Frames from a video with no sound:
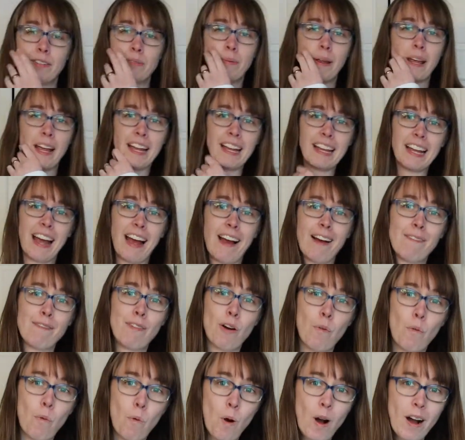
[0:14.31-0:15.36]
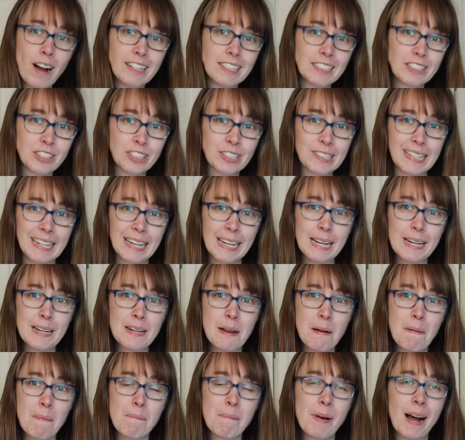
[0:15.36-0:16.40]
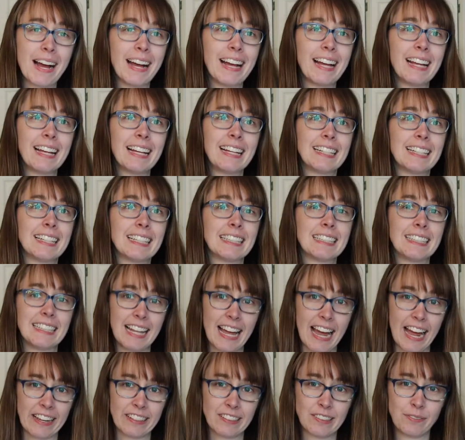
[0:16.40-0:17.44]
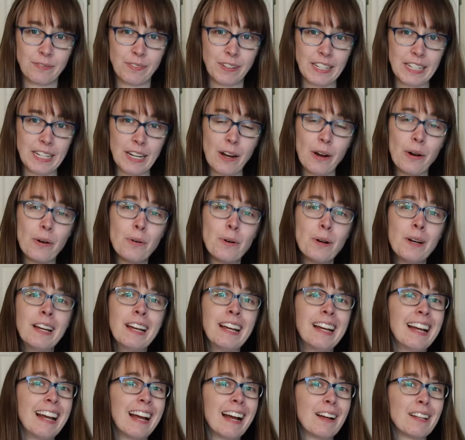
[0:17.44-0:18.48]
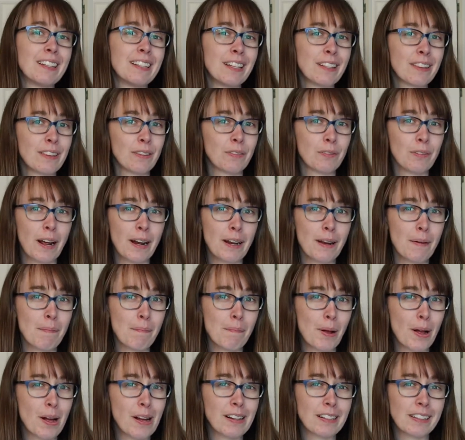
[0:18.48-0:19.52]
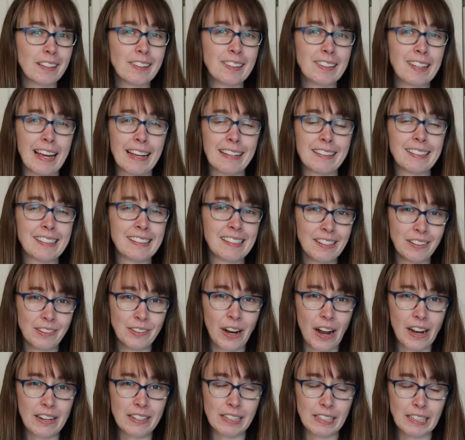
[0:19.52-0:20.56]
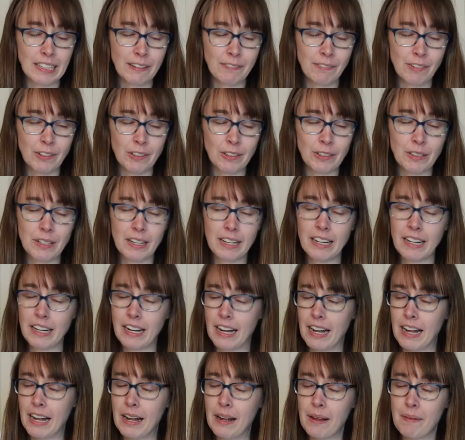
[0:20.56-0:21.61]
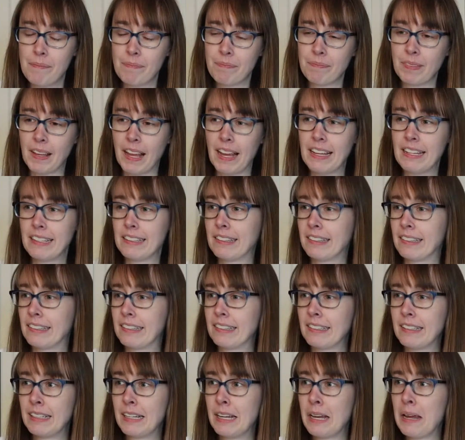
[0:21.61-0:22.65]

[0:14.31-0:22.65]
you may have watched in my last video, the thredUP box has still not delivered. Um, it's